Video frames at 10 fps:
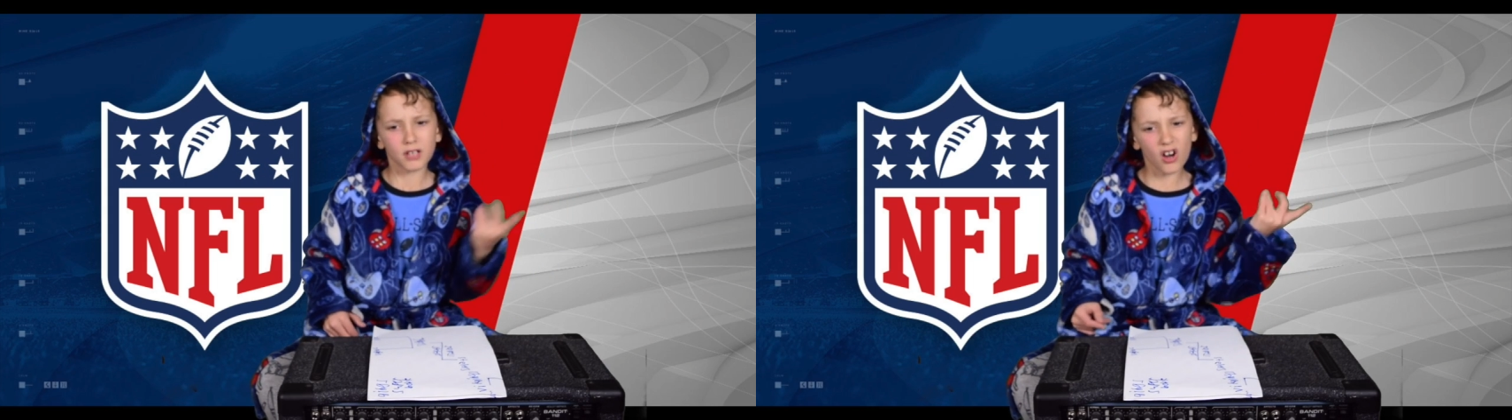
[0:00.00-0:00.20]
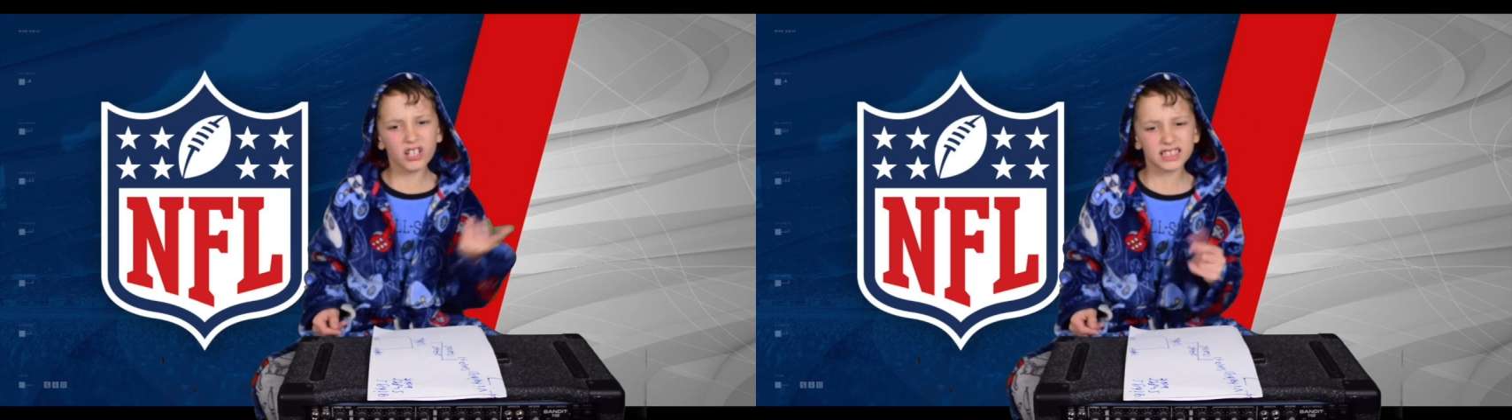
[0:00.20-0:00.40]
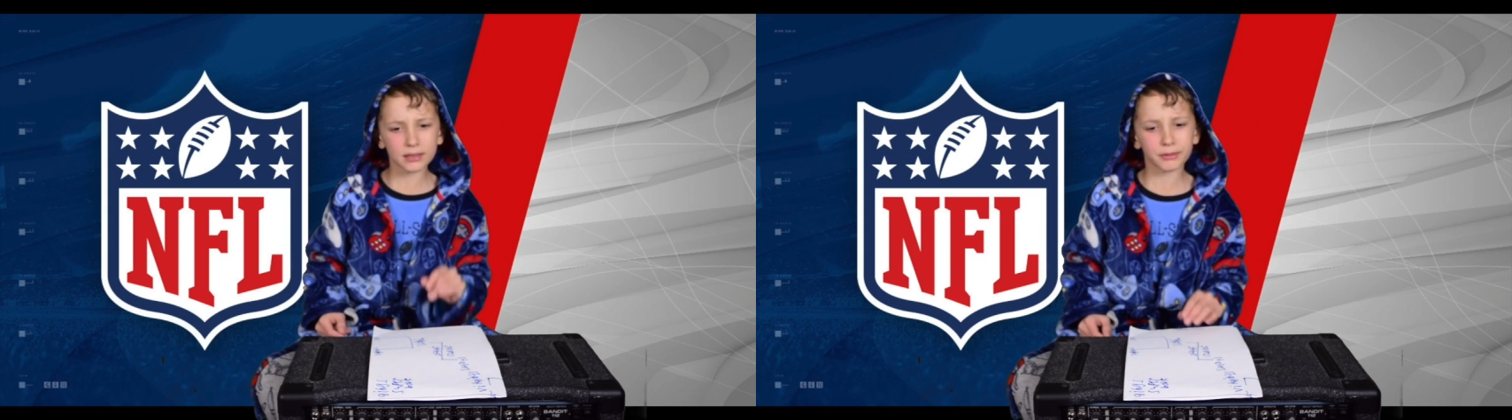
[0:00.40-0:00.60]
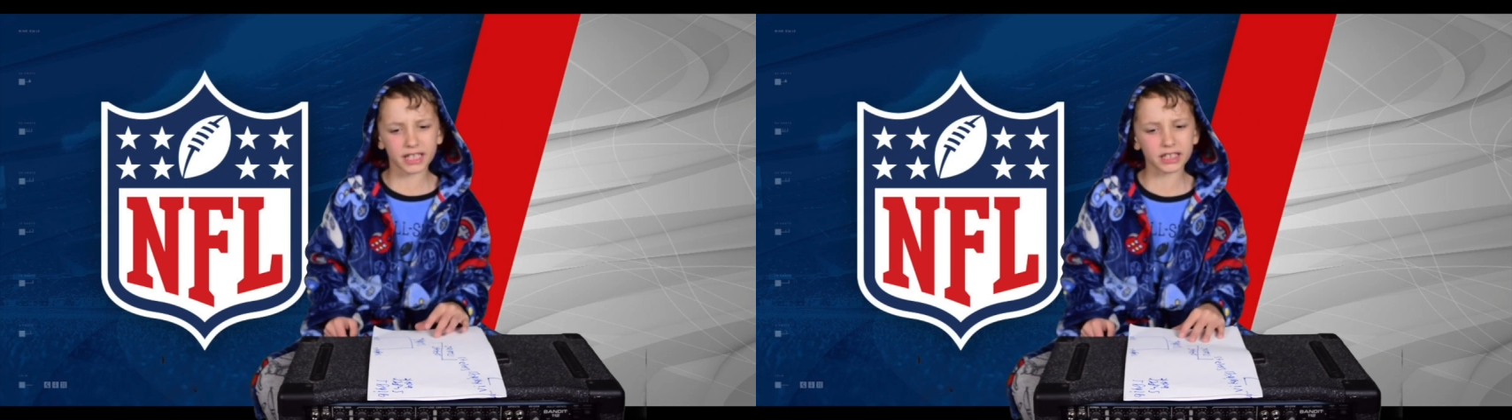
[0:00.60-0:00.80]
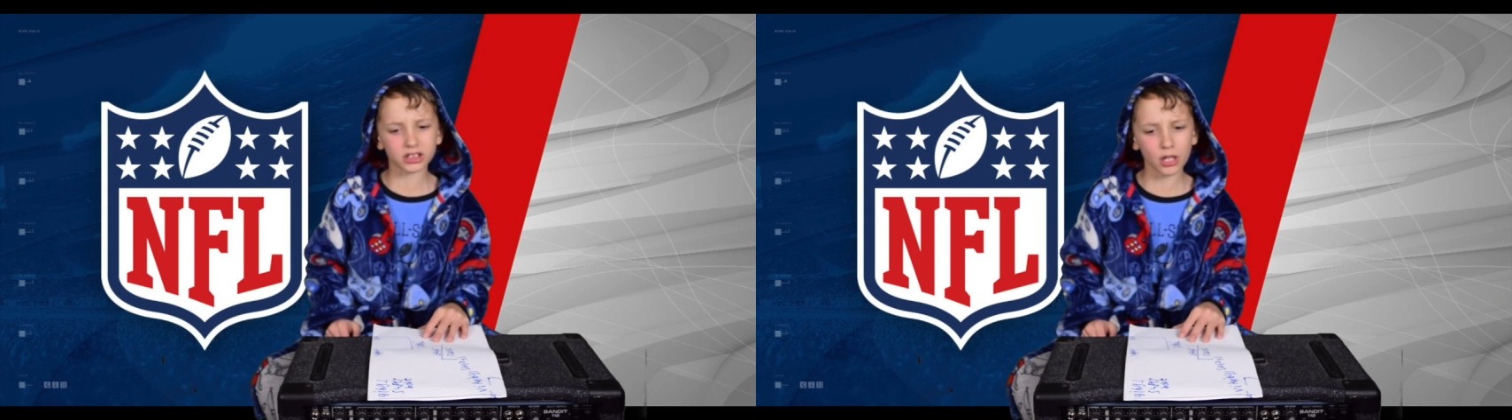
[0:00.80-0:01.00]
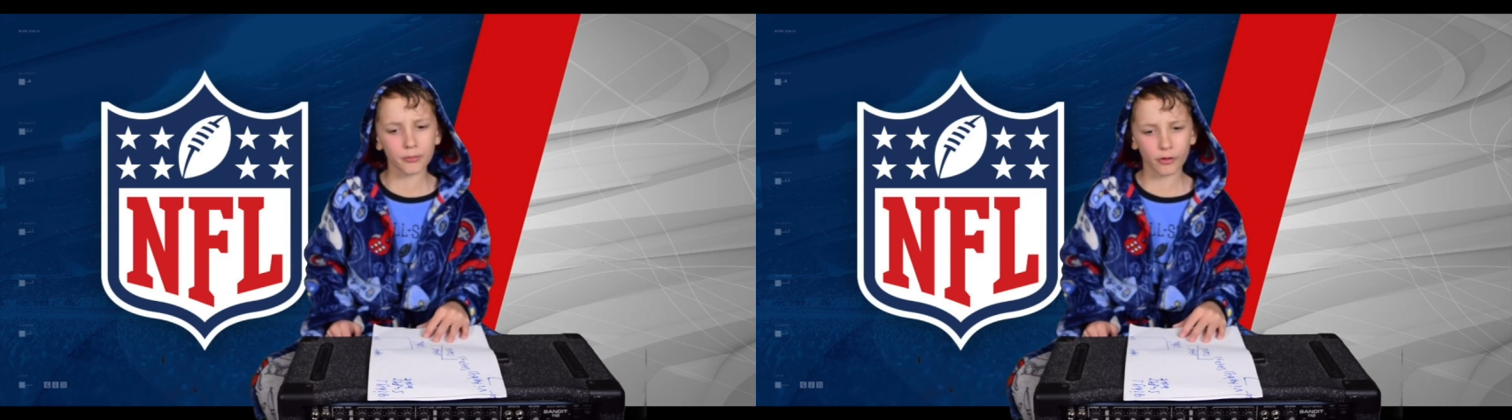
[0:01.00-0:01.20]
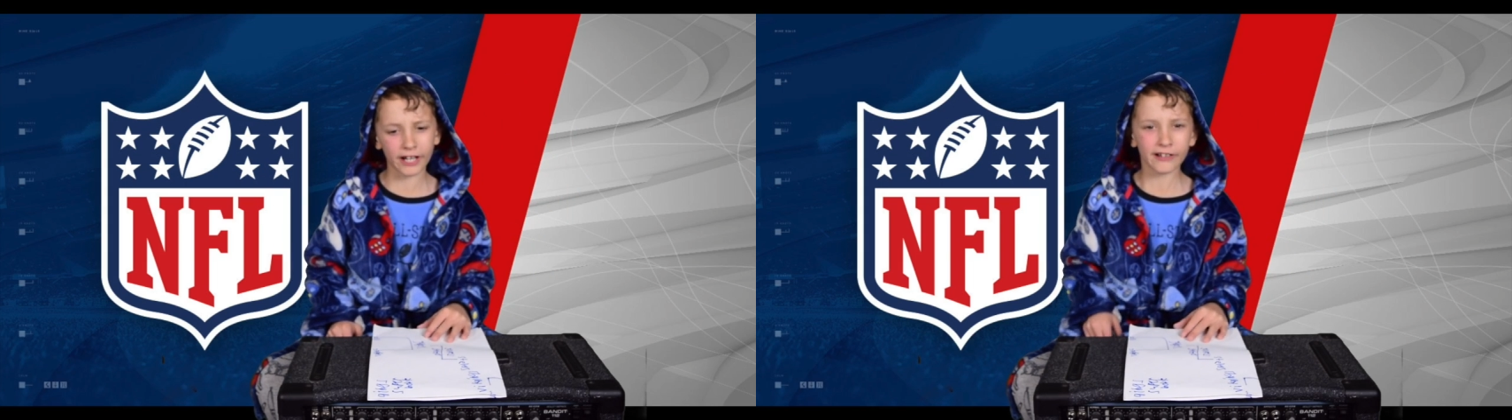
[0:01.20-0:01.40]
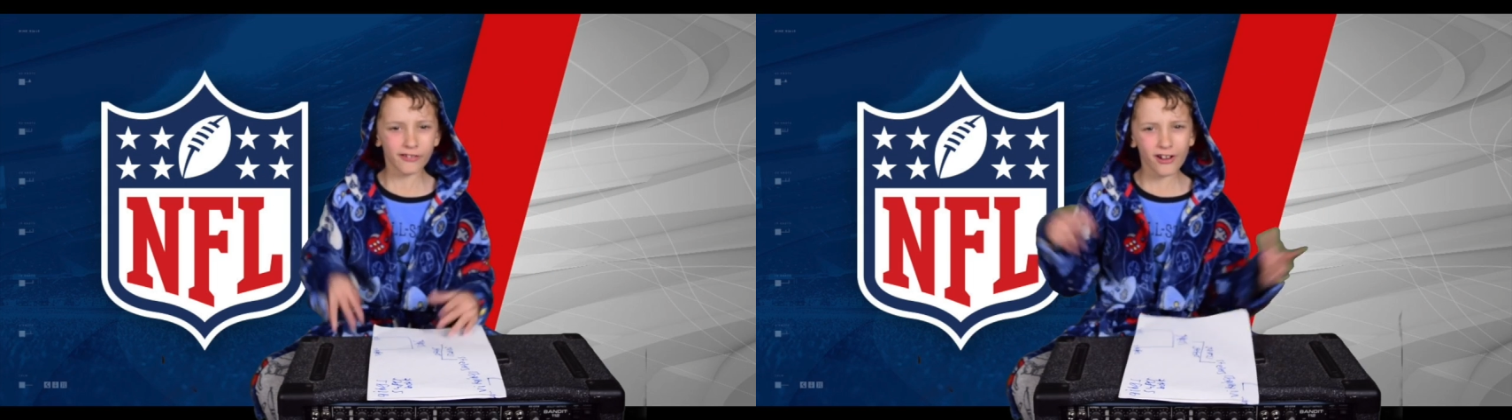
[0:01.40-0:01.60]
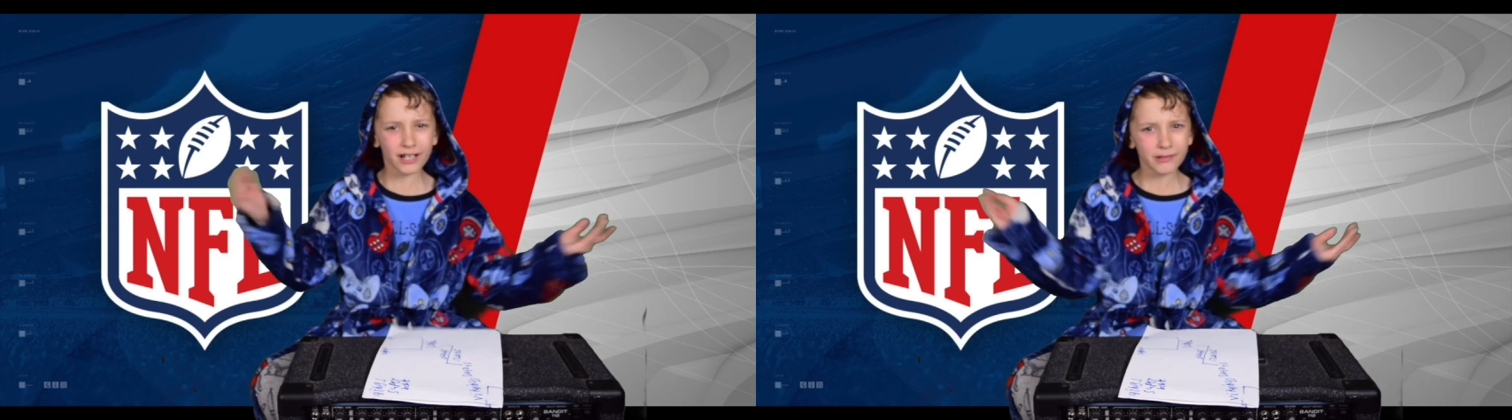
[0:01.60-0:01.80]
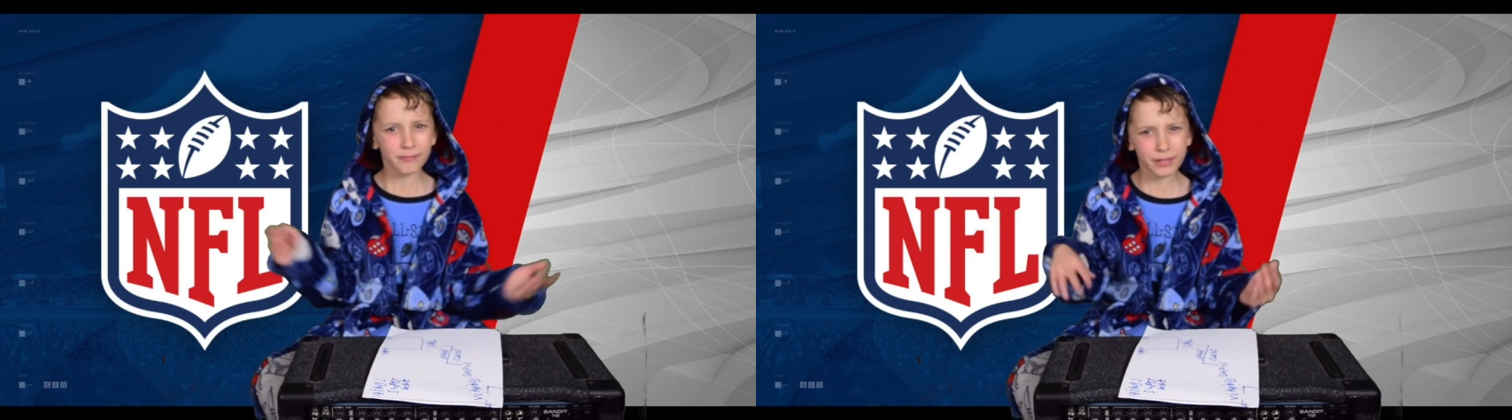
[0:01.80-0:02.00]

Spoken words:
at least I'm getting some right. Right,